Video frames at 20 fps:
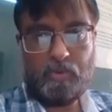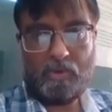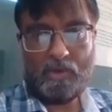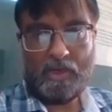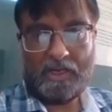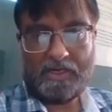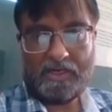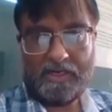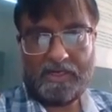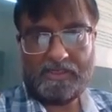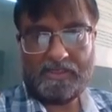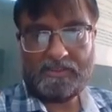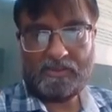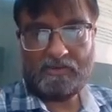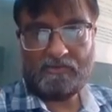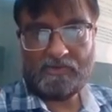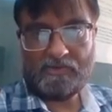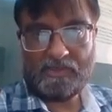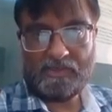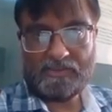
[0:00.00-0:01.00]
A range
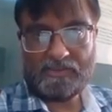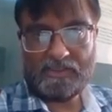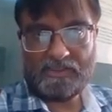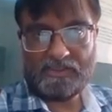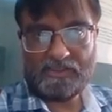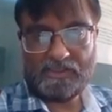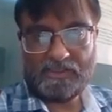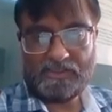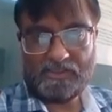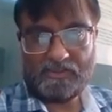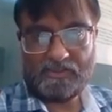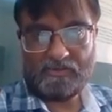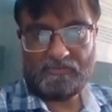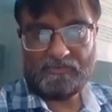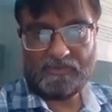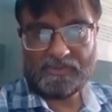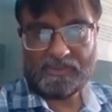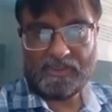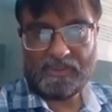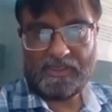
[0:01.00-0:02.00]
of concentration of
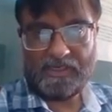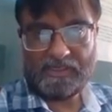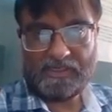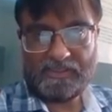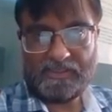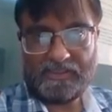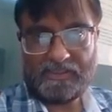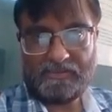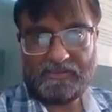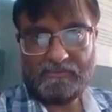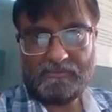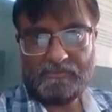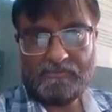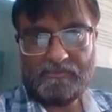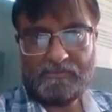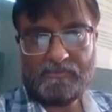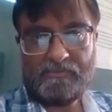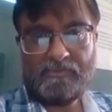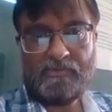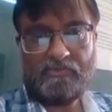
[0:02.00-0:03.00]
a selected
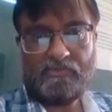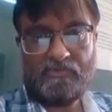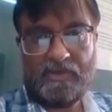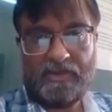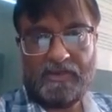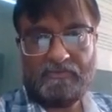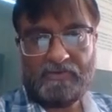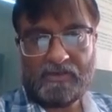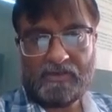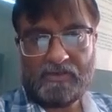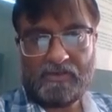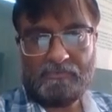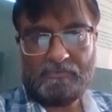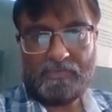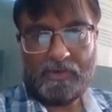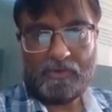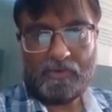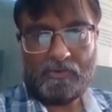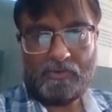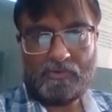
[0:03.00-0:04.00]
flavor
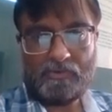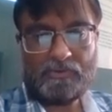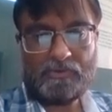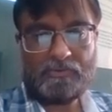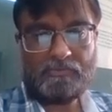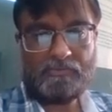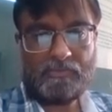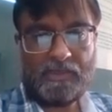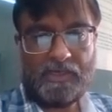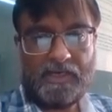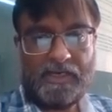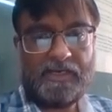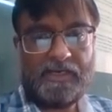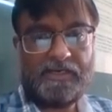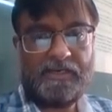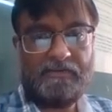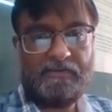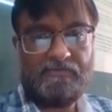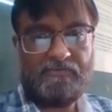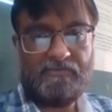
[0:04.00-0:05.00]
compound in a
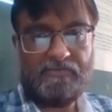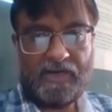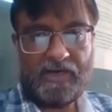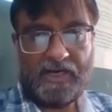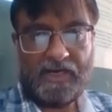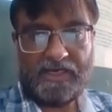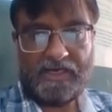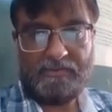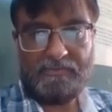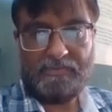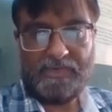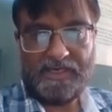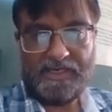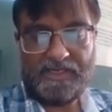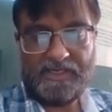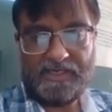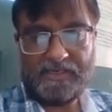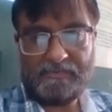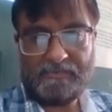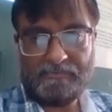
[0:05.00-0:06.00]
defined
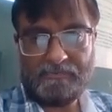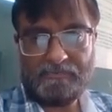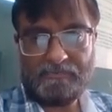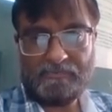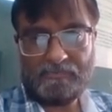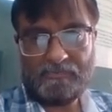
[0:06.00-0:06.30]
medium,